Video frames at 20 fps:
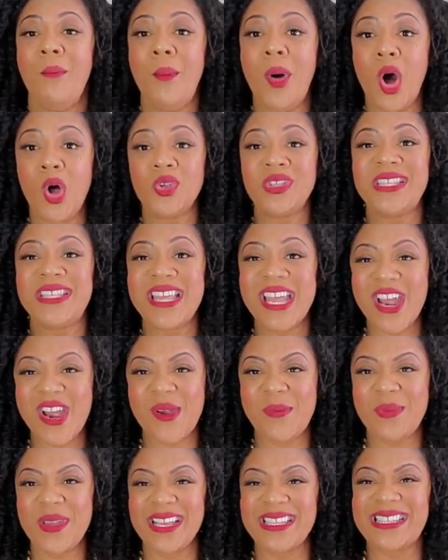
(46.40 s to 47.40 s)
Most
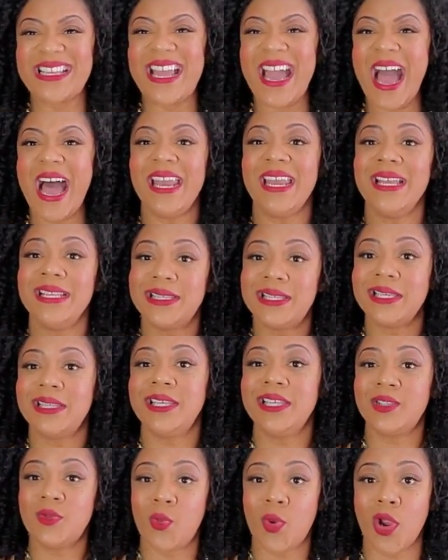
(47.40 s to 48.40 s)
therapists got into
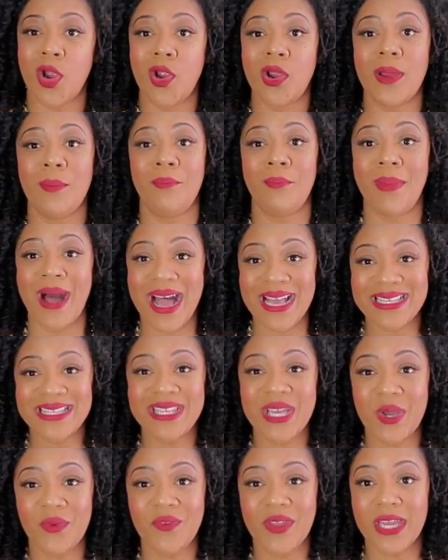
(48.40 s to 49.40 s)
this work,
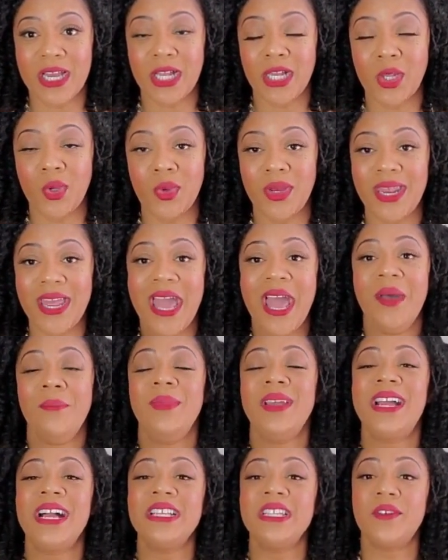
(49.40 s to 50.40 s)
myself included,
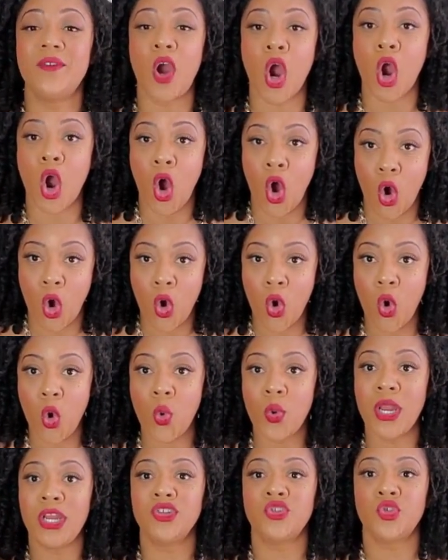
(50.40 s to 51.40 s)
because of our
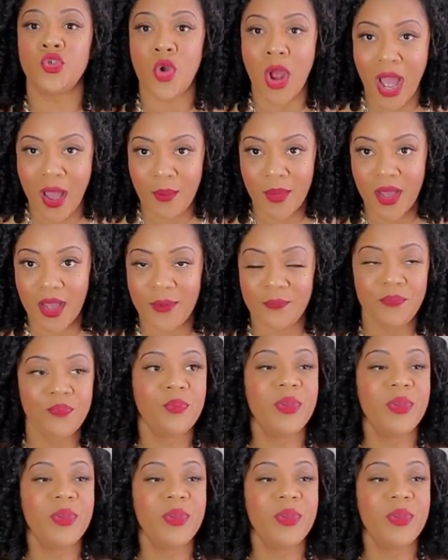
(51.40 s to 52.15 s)
own trauma,